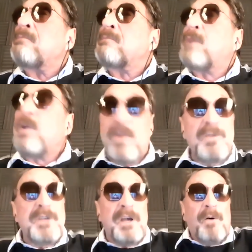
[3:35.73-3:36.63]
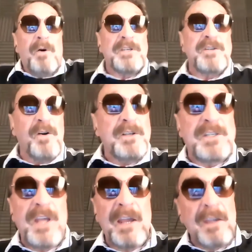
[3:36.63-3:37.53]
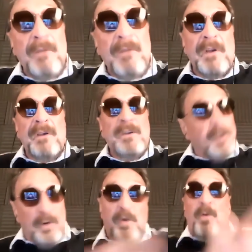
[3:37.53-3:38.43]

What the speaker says: 2 years ago, I started saying, you don't